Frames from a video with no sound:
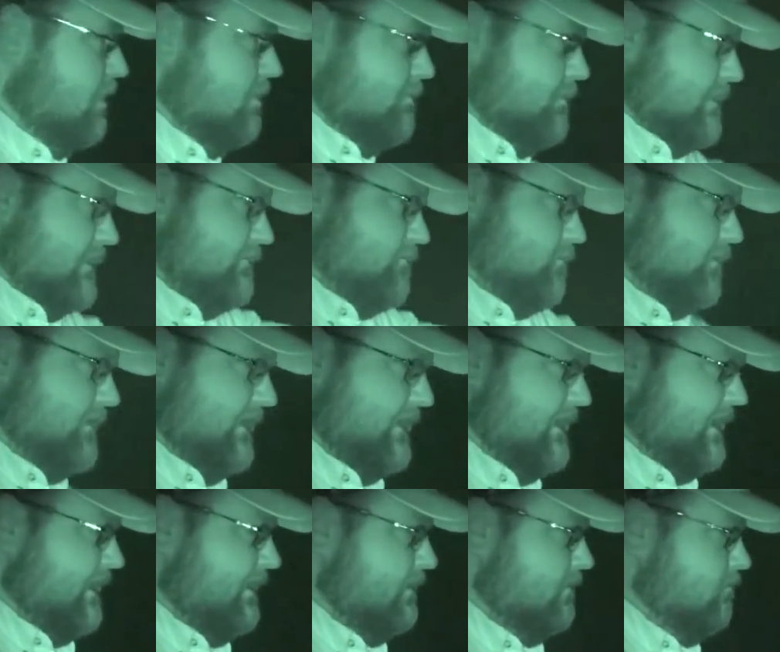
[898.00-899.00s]
But that's where they
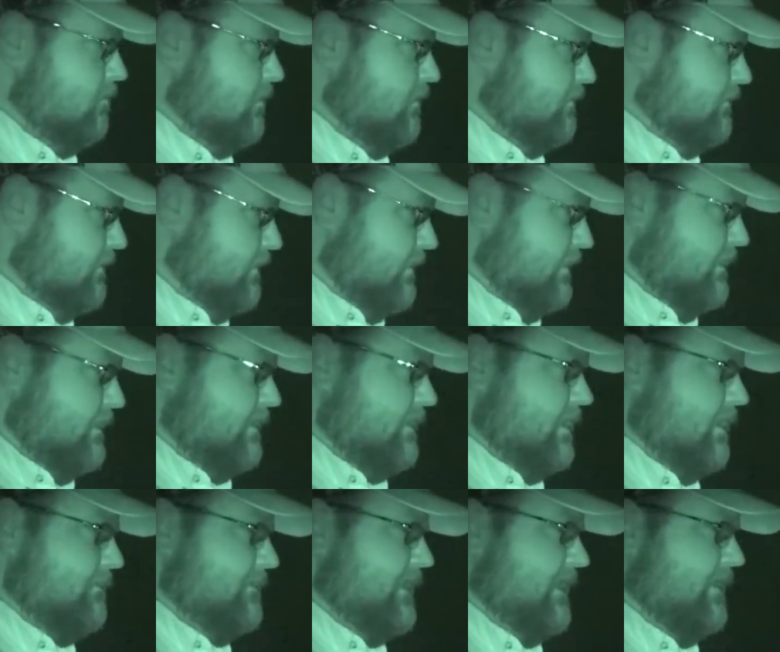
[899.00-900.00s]
kind of will
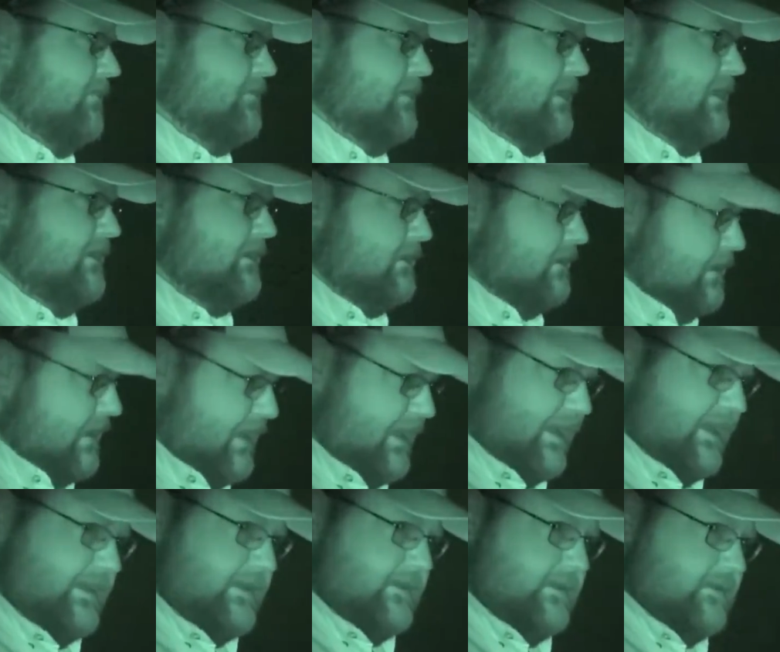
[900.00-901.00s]
come down, get in
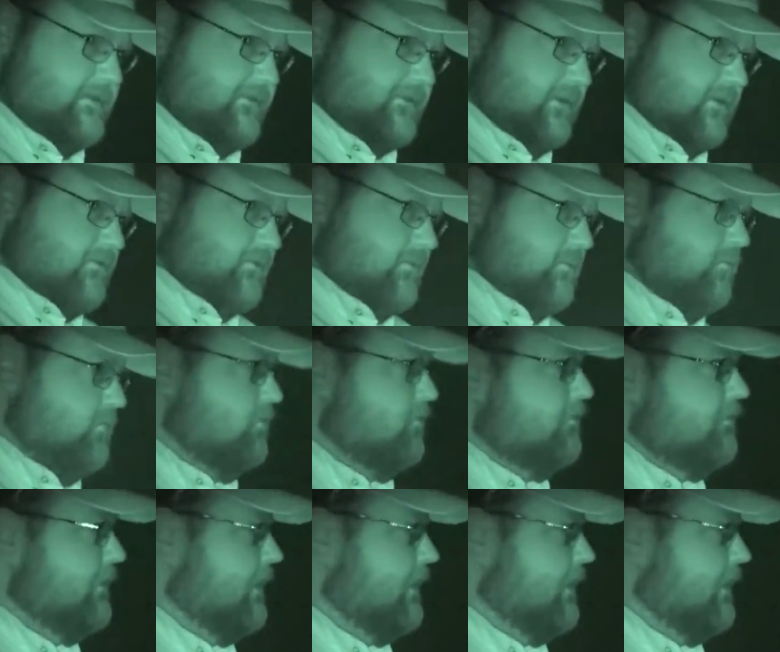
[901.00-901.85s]
line, and then start to move